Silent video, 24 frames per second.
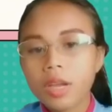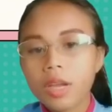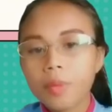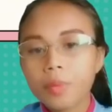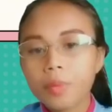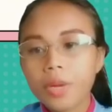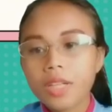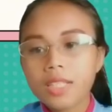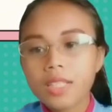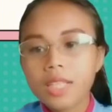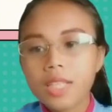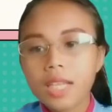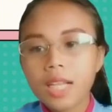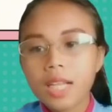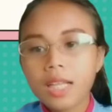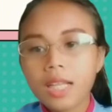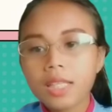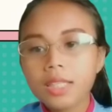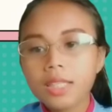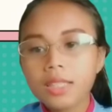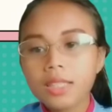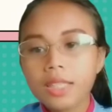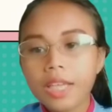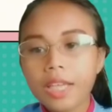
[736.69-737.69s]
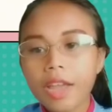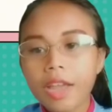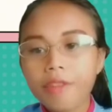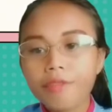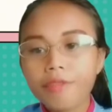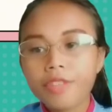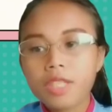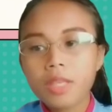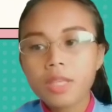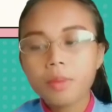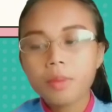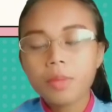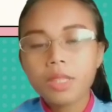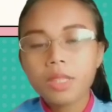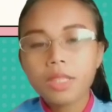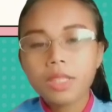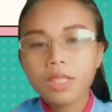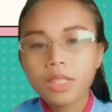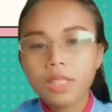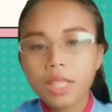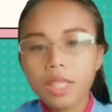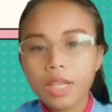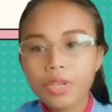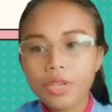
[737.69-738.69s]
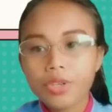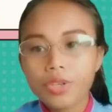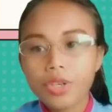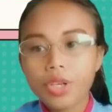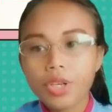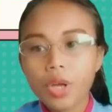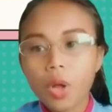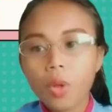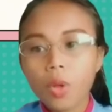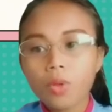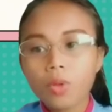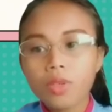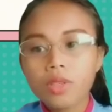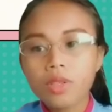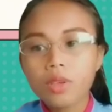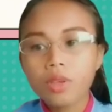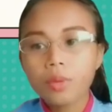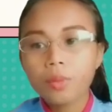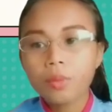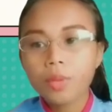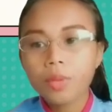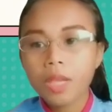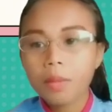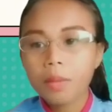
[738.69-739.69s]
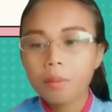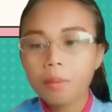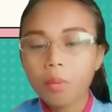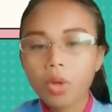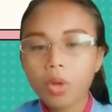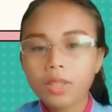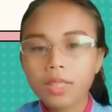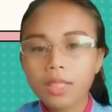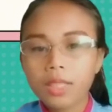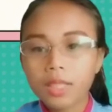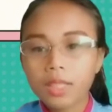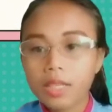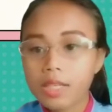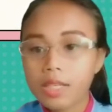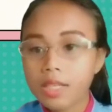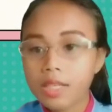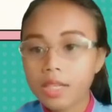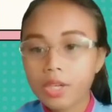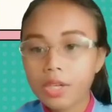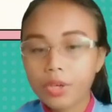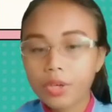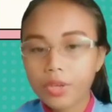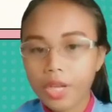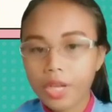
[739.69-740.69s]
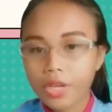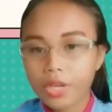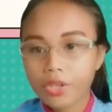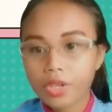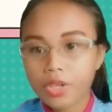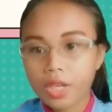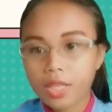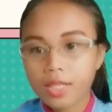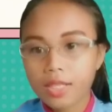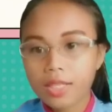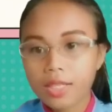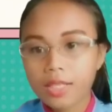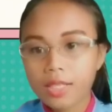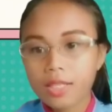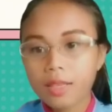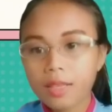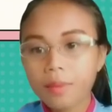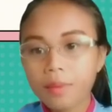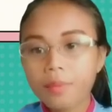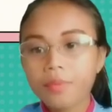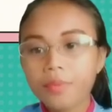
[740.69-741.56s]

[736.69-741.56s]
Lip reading: Practicality and feasibility should also be important considerations.